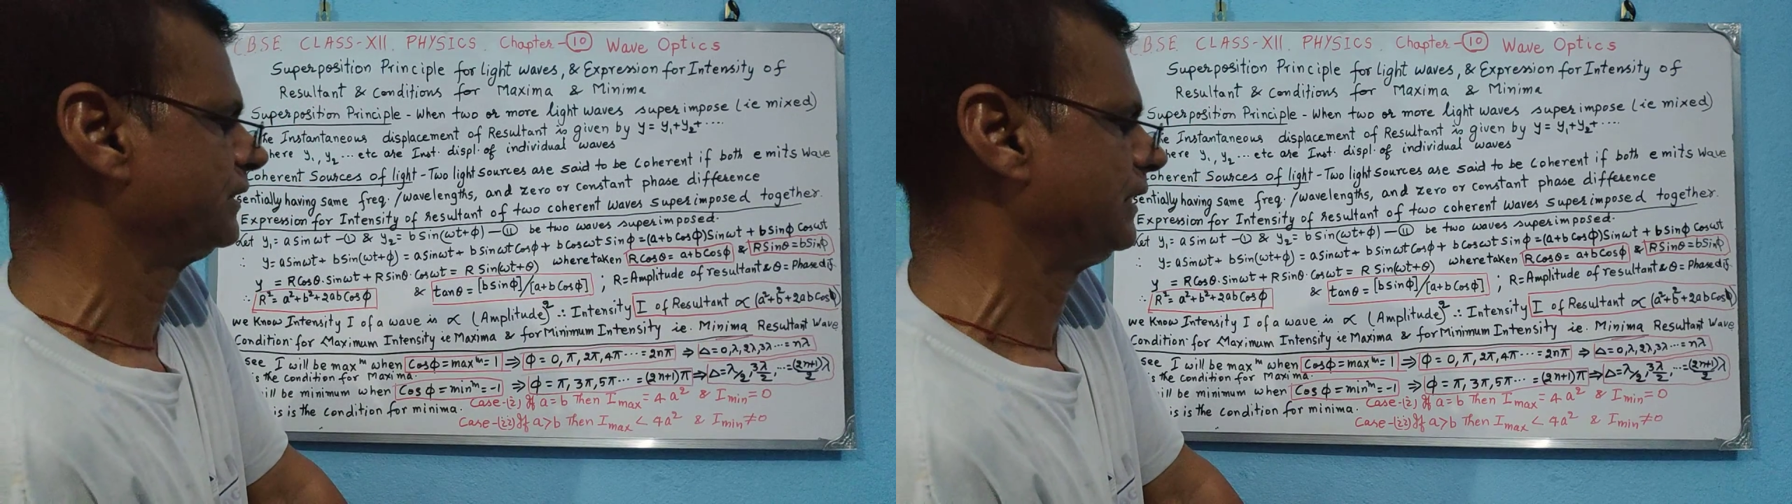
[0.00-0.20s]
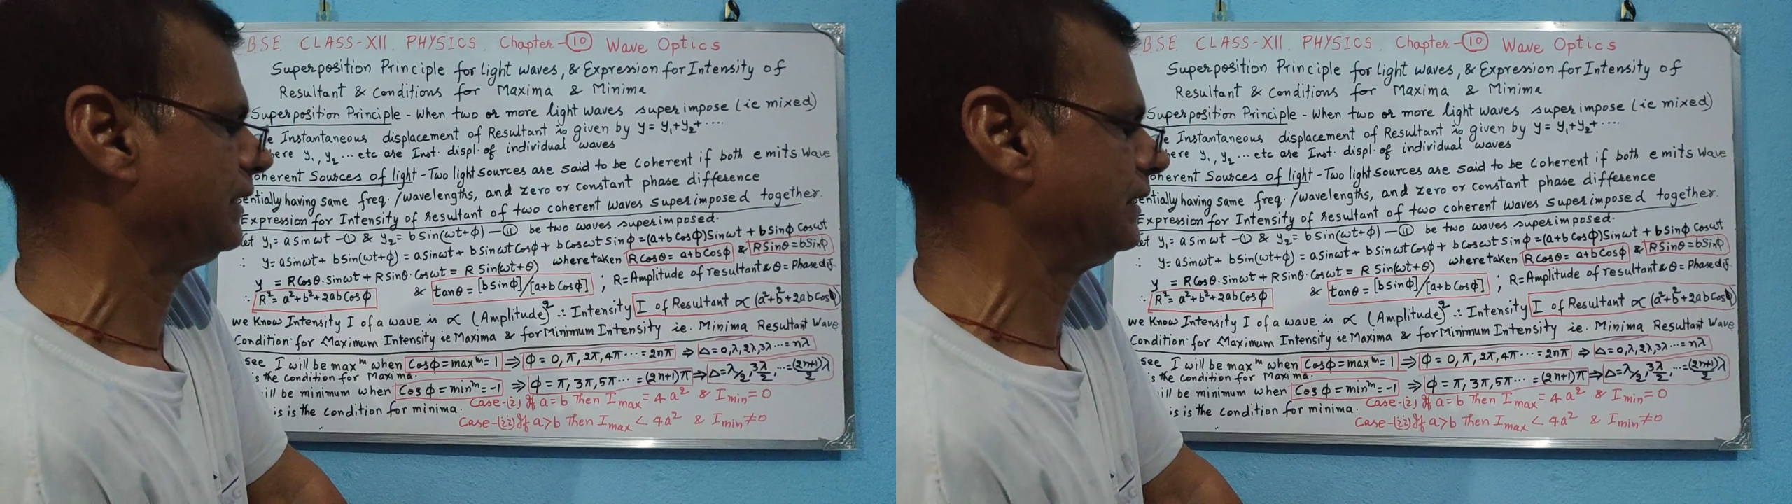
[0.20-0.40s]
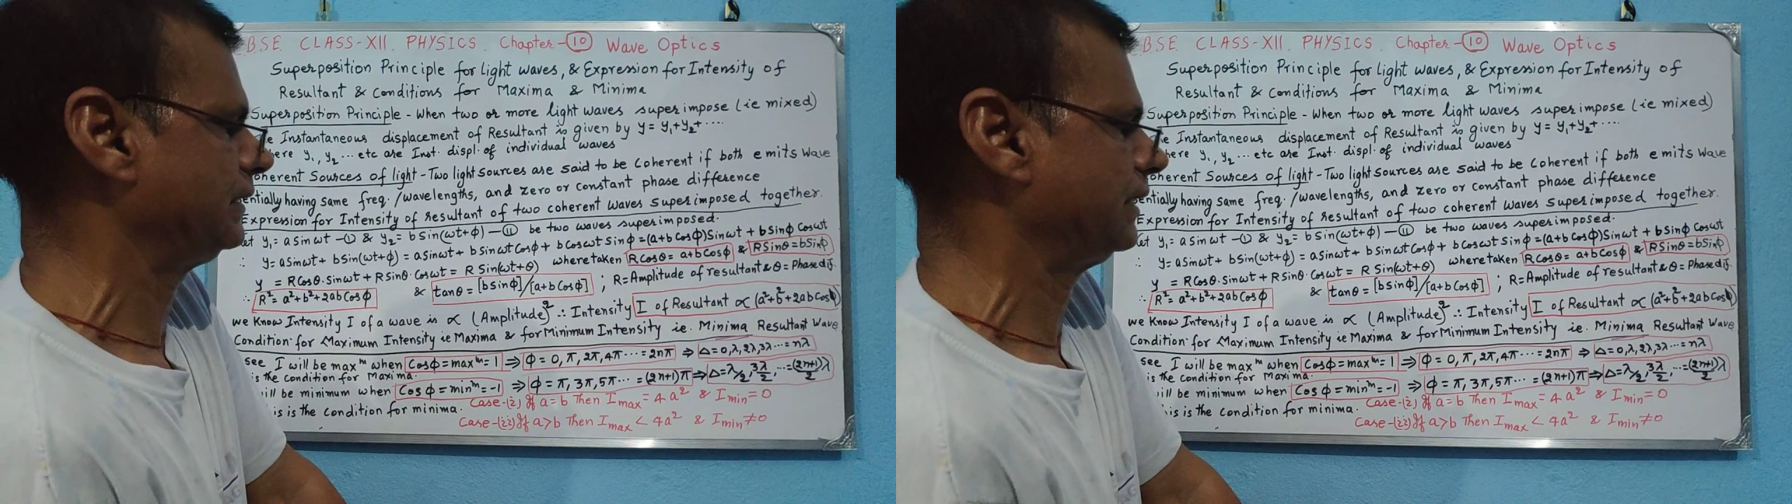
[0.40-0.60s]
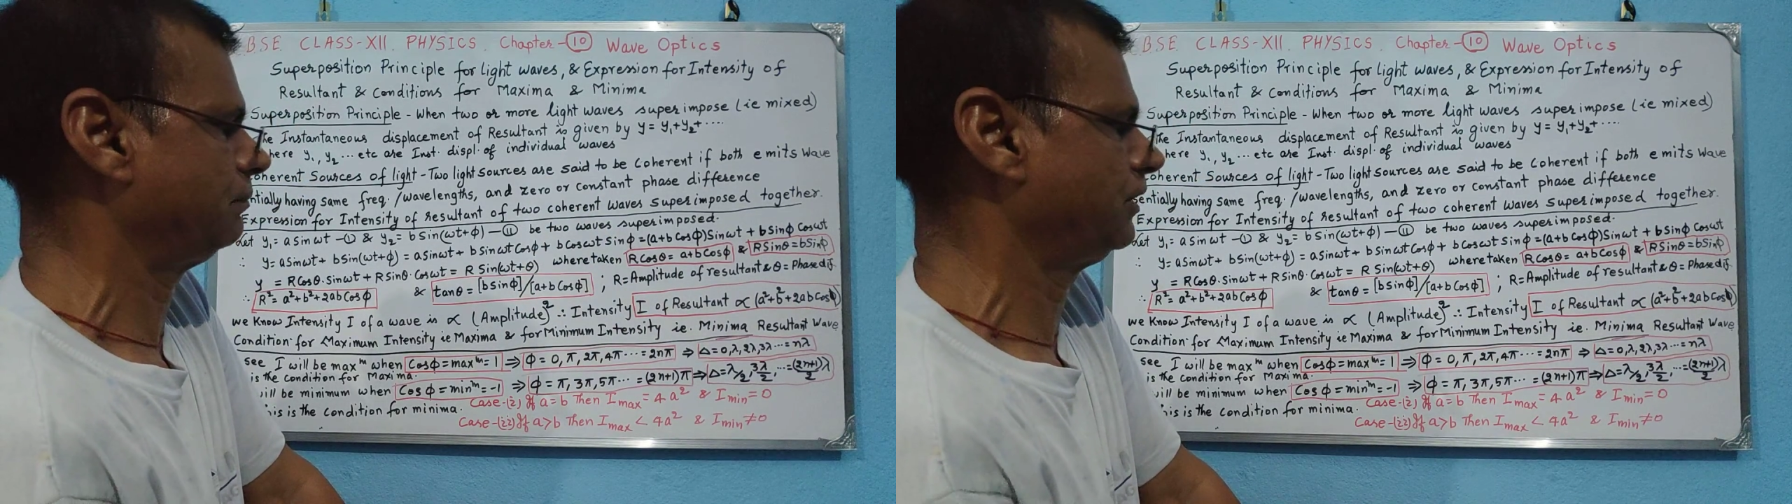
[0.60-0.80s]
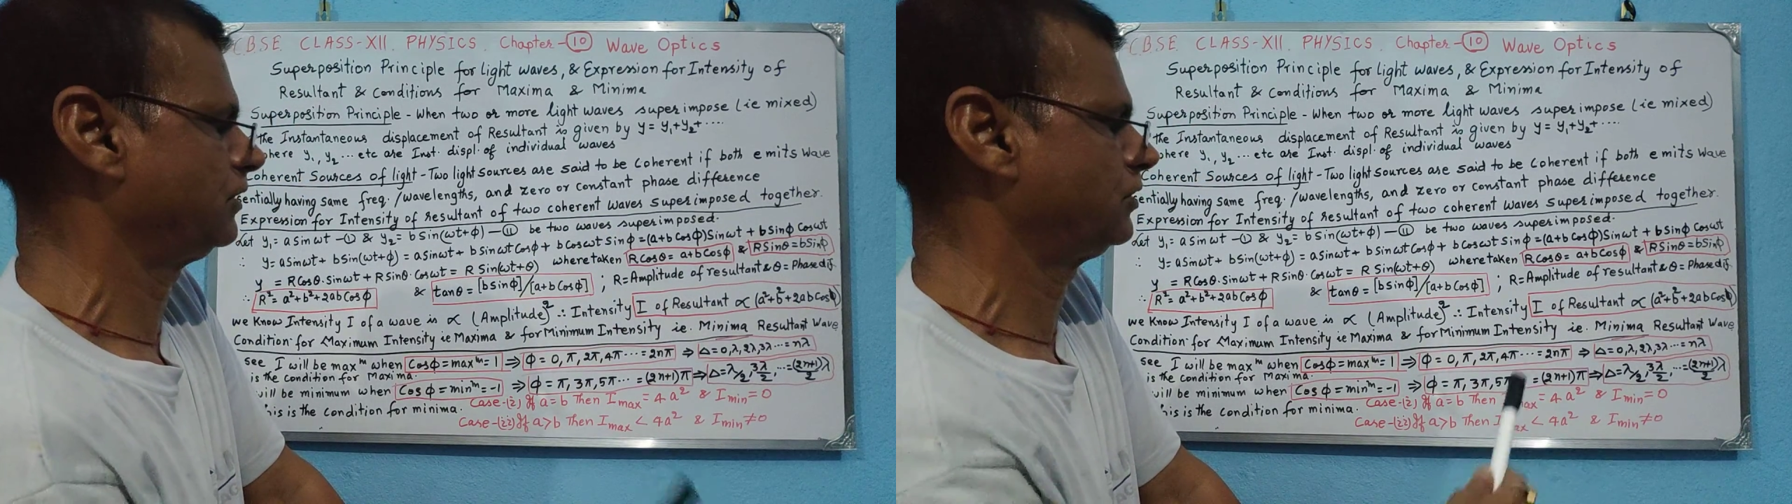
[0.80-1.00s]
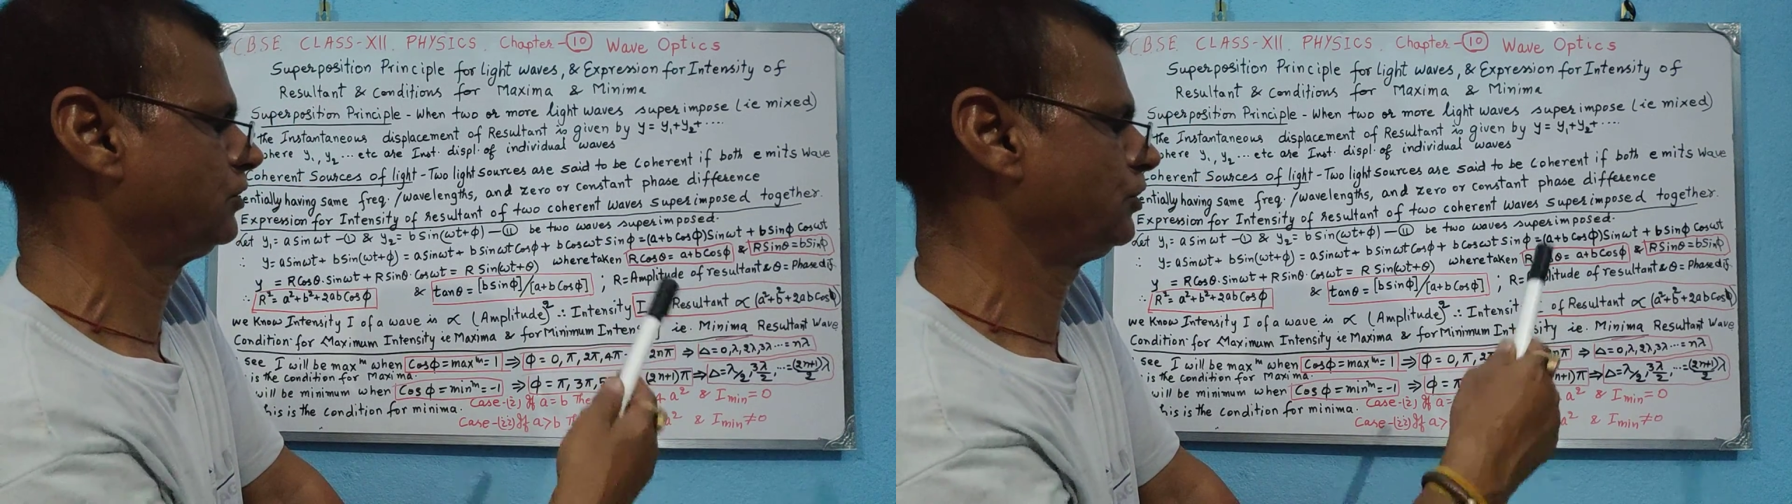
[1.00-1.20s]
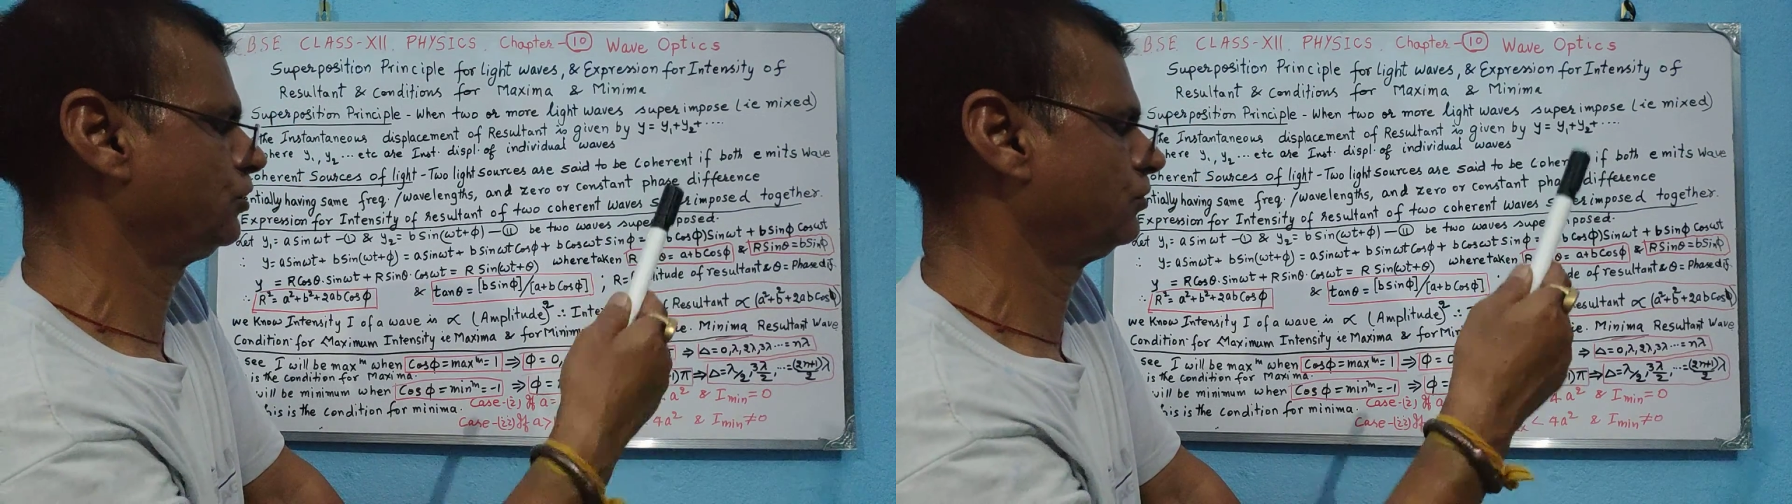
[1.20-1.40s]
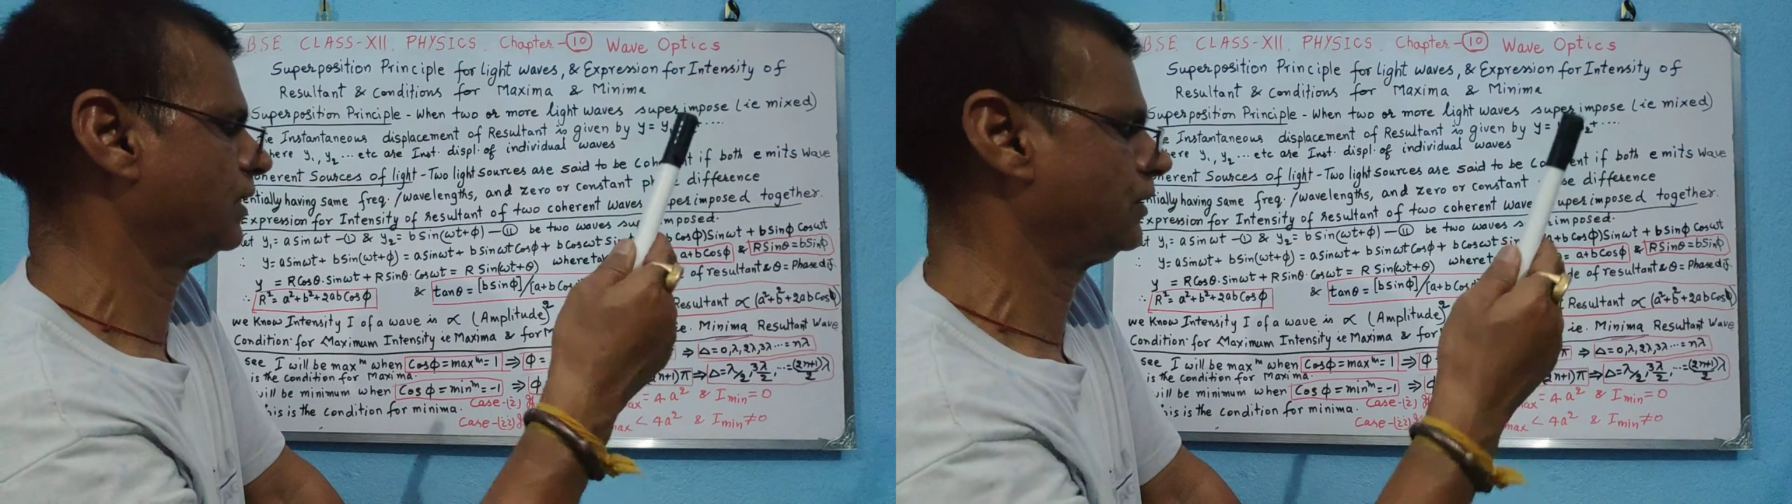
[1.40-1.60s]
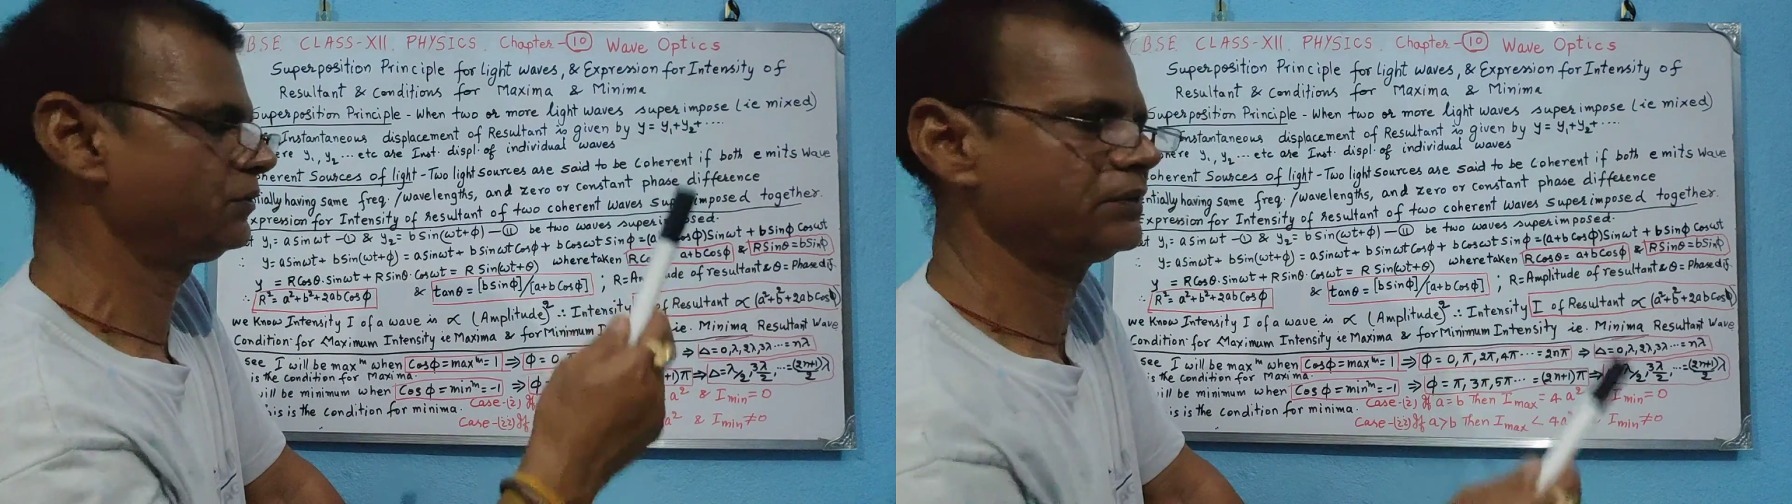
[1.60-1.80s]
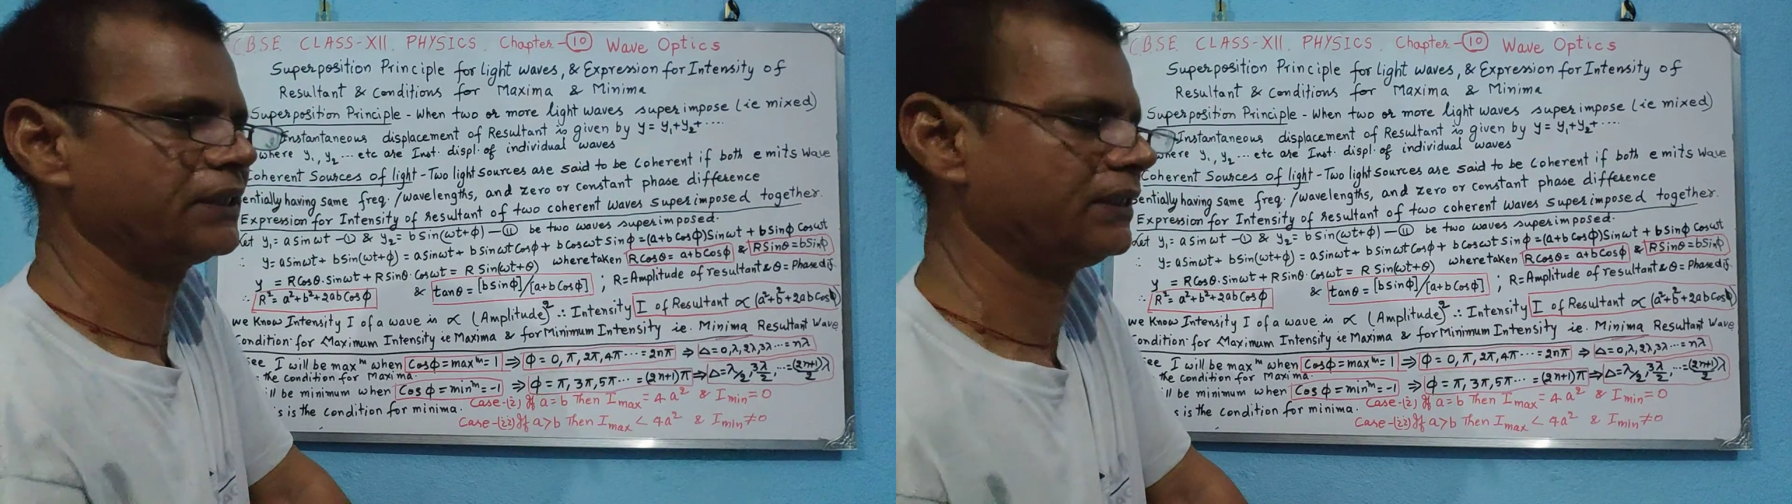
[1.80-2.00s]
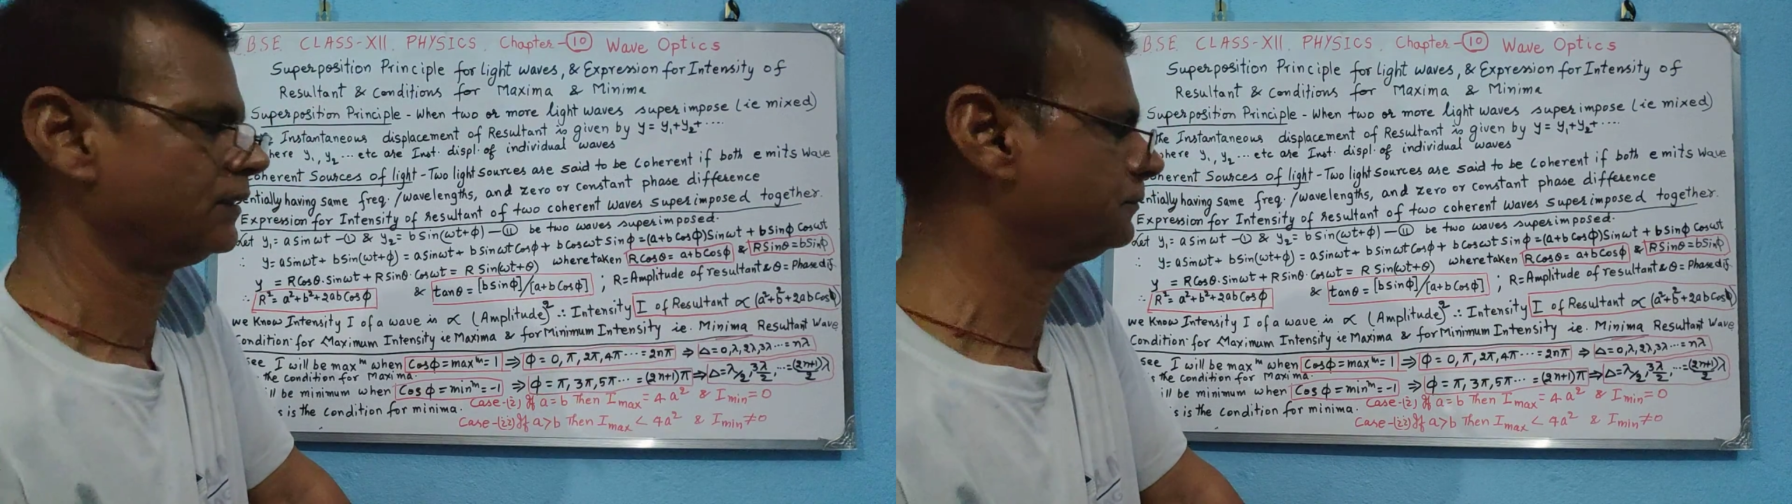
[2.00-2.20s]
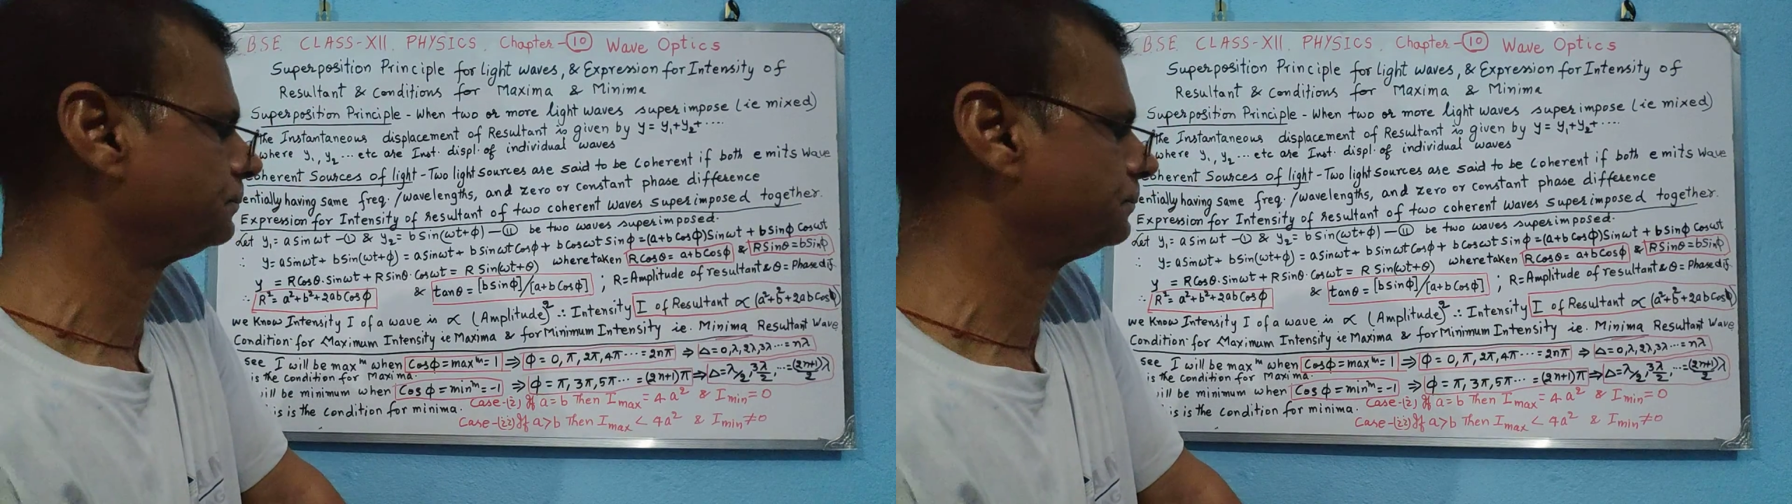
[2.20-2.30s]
Integer means 0, 1, 2, 3.